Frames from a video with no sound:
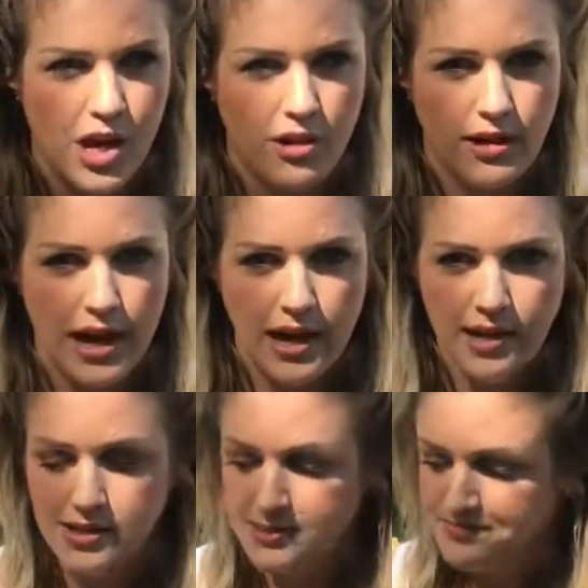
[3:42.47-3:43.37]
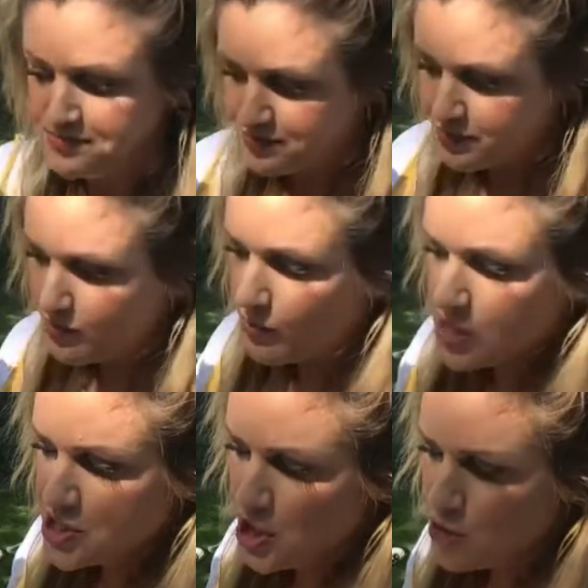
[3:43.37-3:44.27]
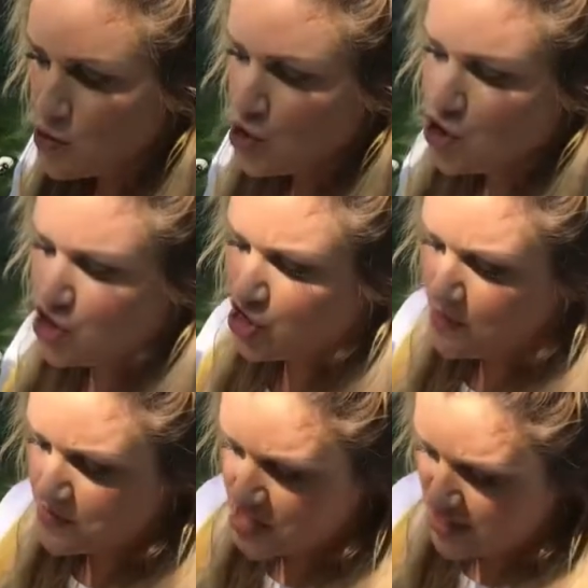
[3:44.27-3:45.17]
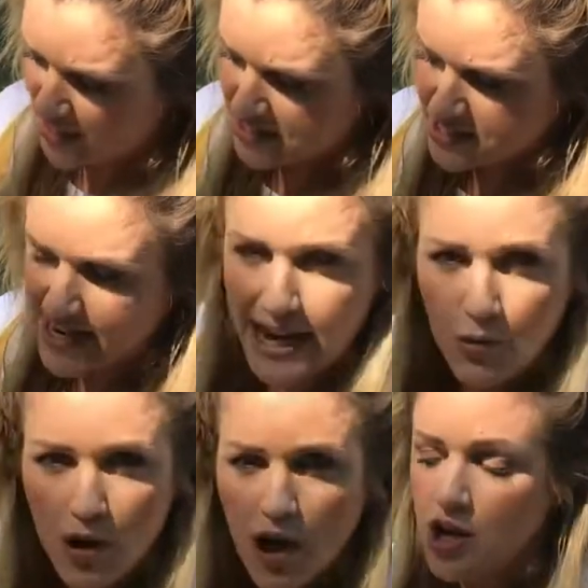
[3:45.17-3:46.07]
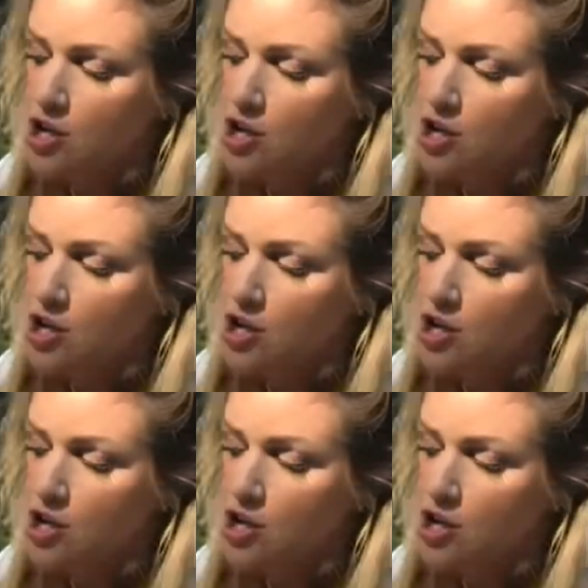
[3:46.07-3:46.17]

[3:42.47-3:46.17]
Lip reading: Okay? So jump to the next hour,